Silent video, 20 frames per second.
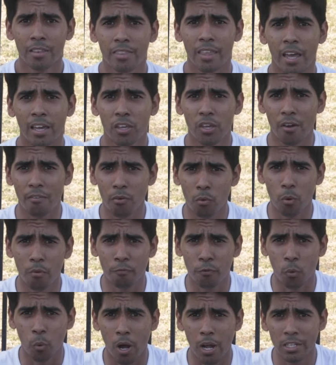Thank you everyone
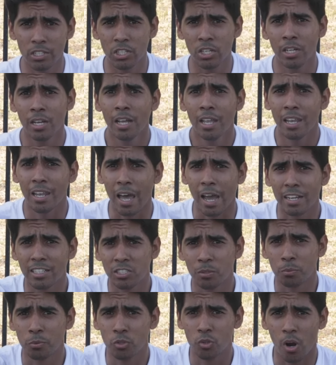for watching. Like,
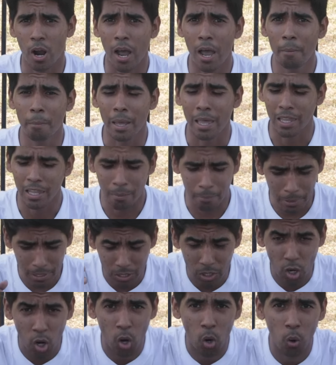subscribe, and let me
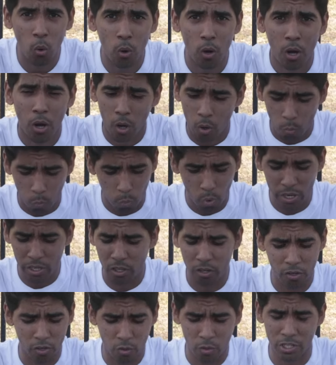know what
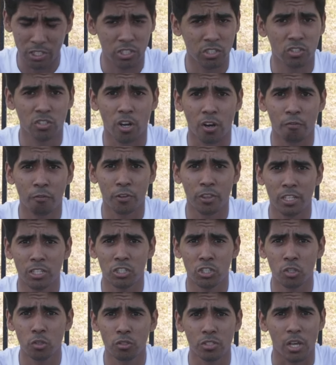your questions are for
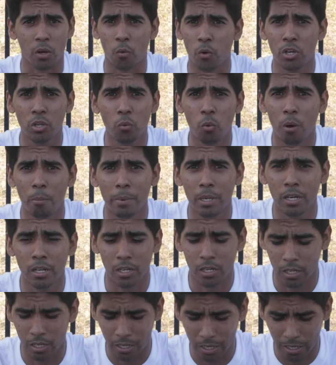these shoes. Like, what do you want me
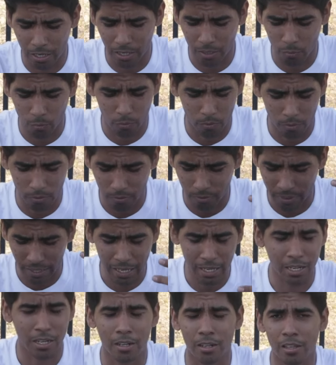to
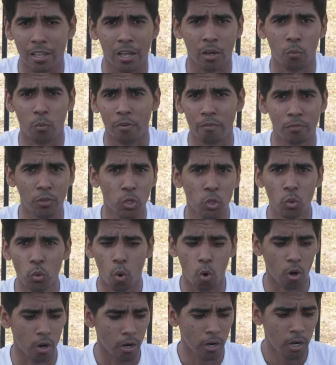think, like review,
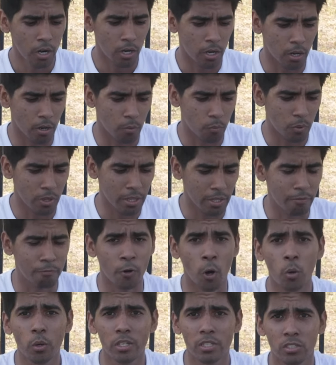or really
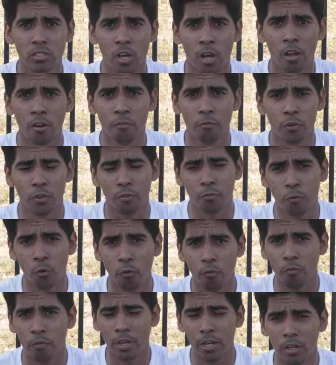focus on for the
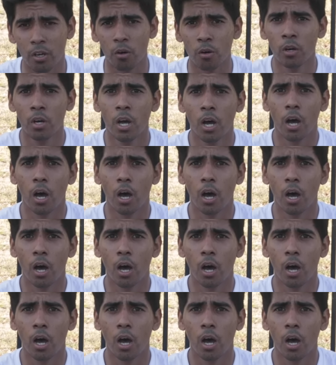full video?